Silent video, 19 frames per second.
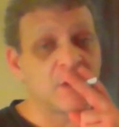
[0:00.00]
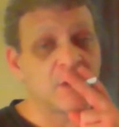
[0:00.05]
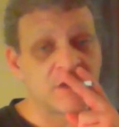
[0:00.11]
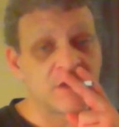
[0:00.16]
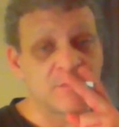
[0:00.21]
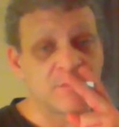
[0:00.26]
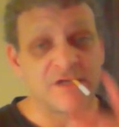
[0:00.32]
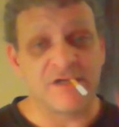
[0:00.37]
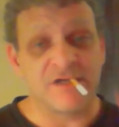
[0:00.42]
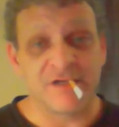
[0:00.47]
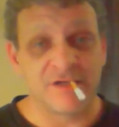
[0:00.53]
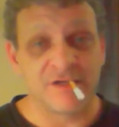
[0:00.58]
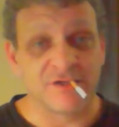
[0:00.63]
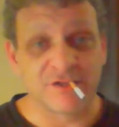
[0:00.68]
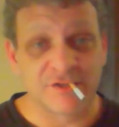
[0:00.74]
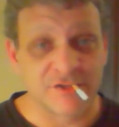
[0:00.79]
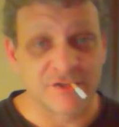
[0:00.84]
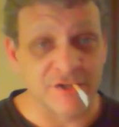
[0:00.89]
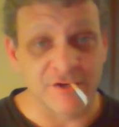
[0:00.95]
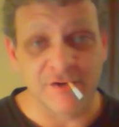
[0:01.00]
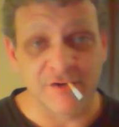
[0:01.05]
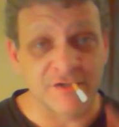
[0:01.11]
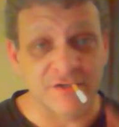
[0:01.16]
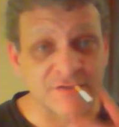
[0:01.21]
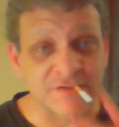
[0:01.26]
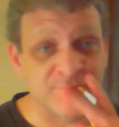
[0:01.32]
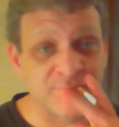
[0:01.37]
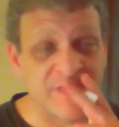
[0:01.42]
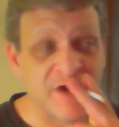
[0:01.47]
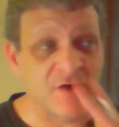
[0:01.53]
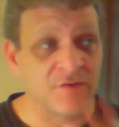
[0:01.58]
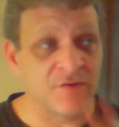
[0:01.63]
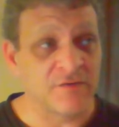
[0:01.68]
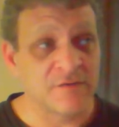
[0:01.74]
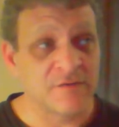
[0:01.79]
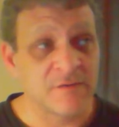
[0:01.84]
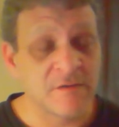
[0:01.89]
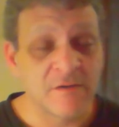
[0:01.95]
Digging in the Dirt is about